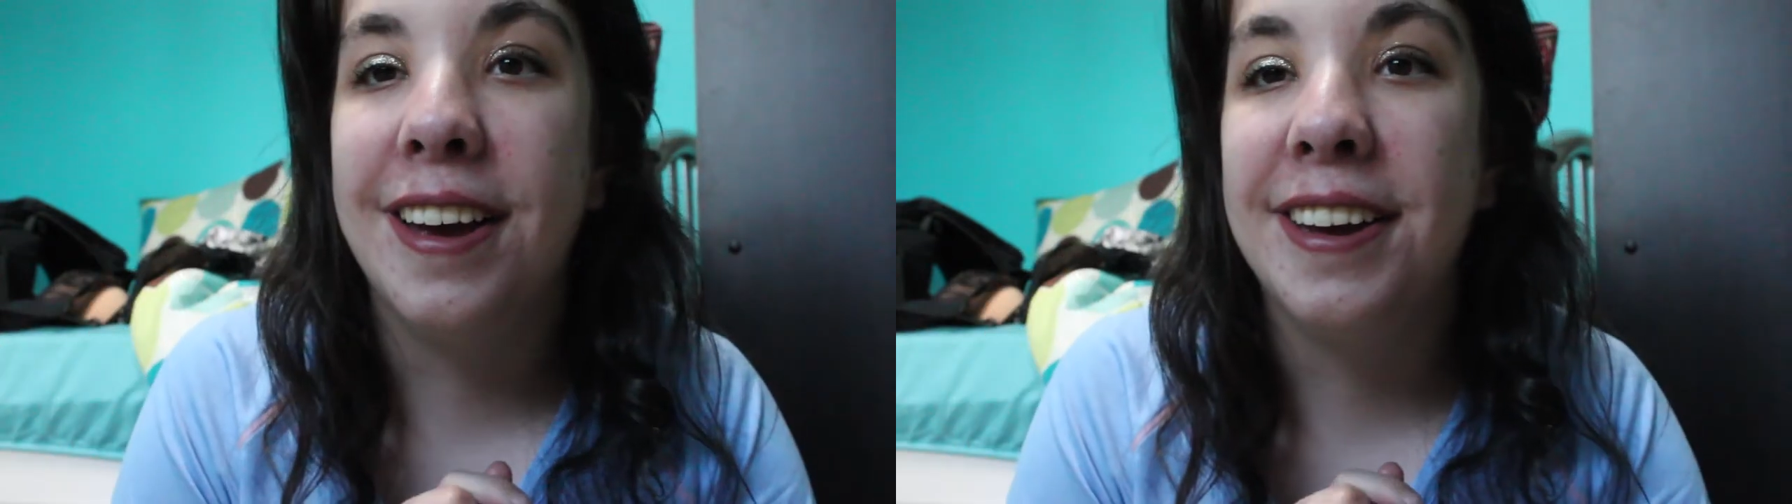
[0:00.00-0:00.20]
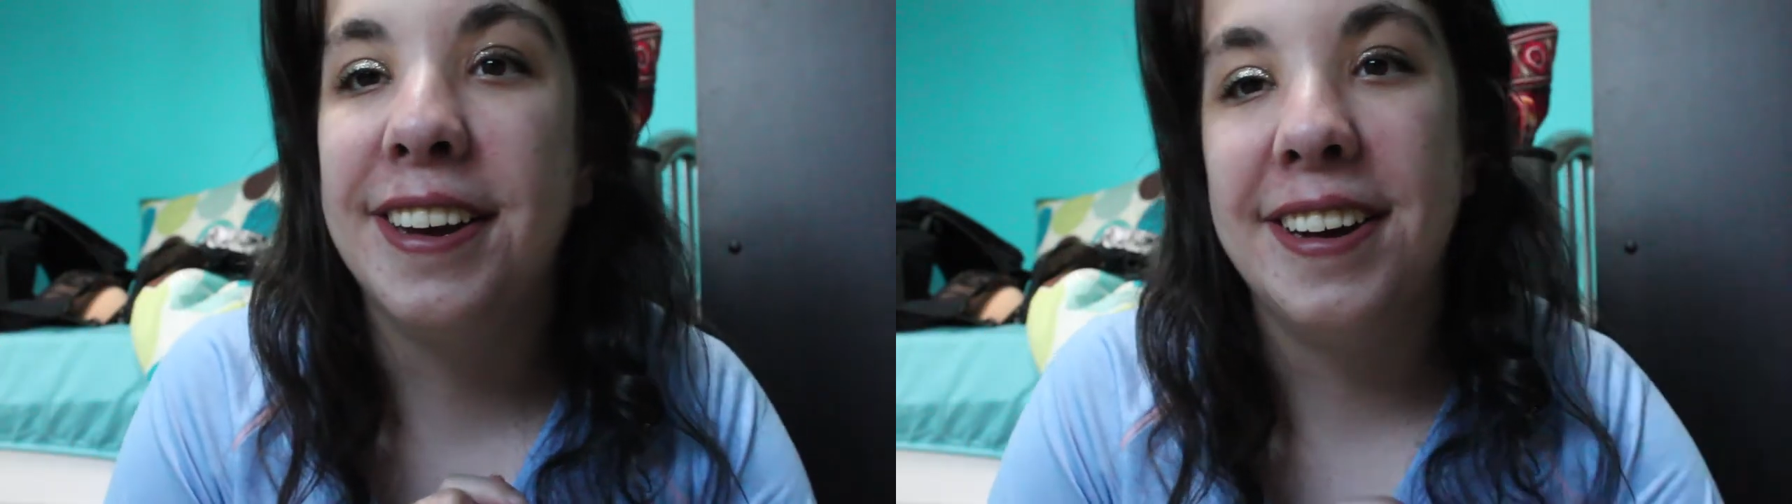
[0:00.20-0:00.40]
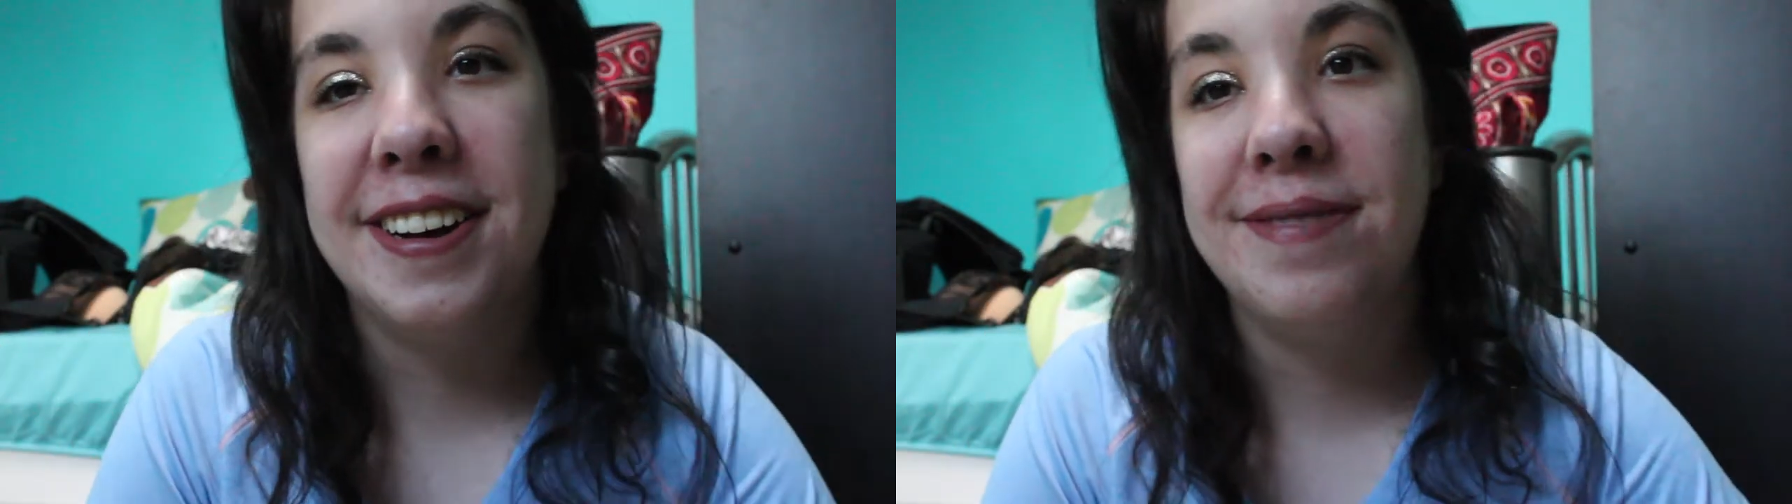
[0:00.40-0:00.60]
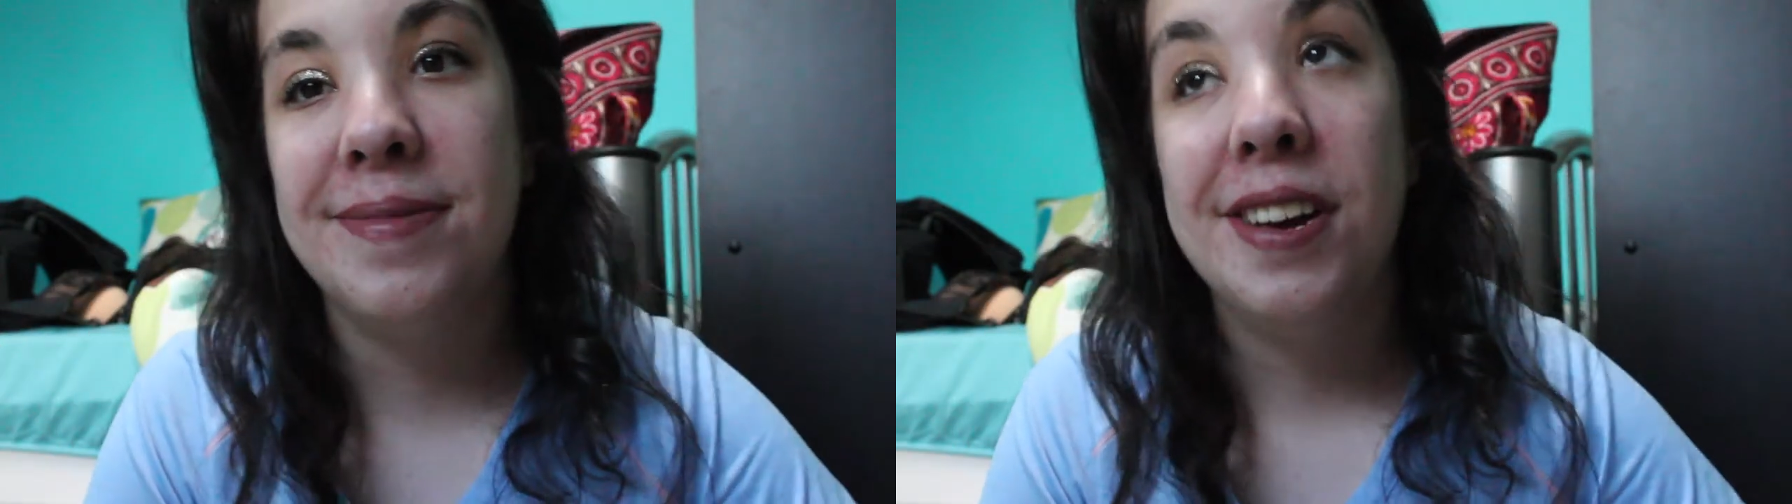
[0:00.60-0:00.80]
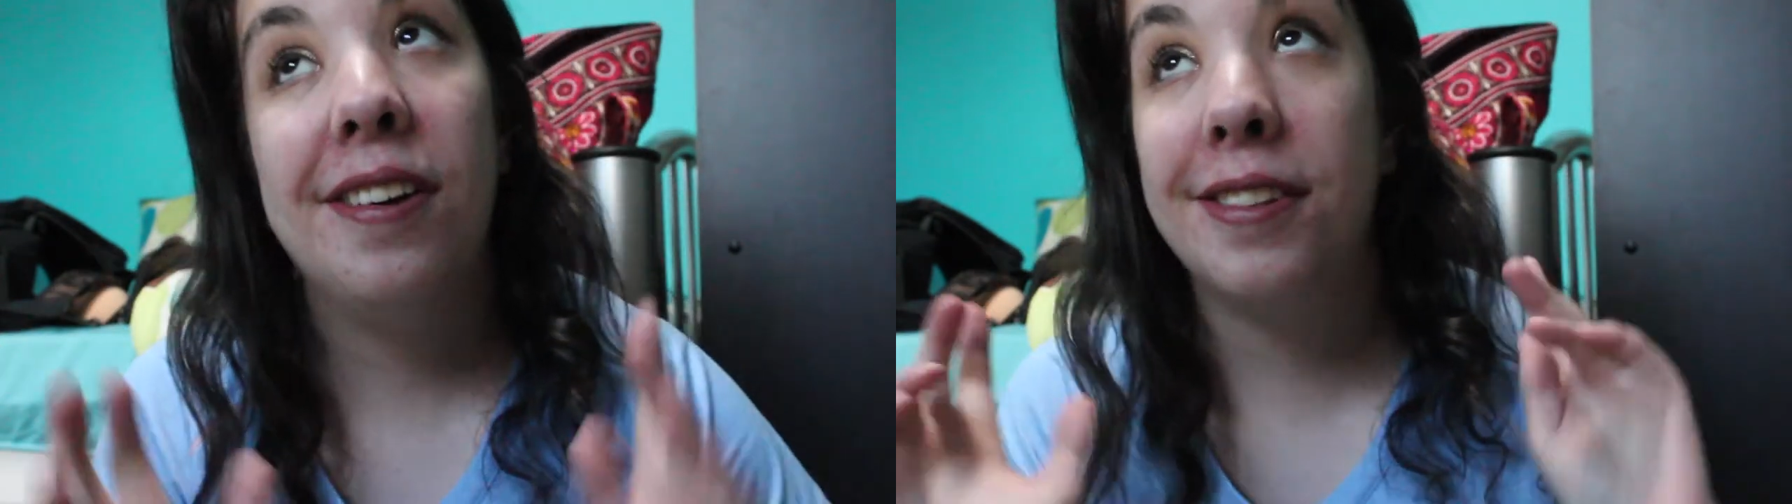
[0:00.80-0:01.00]
and
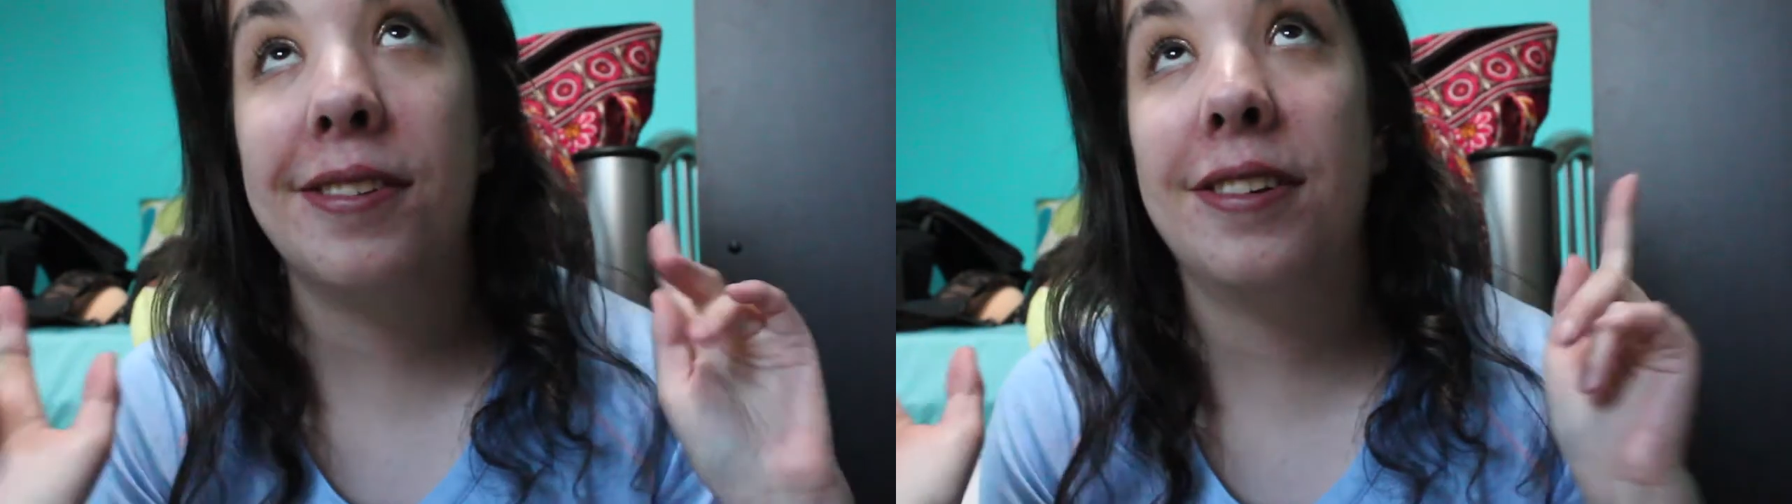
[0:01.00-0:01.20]
um, also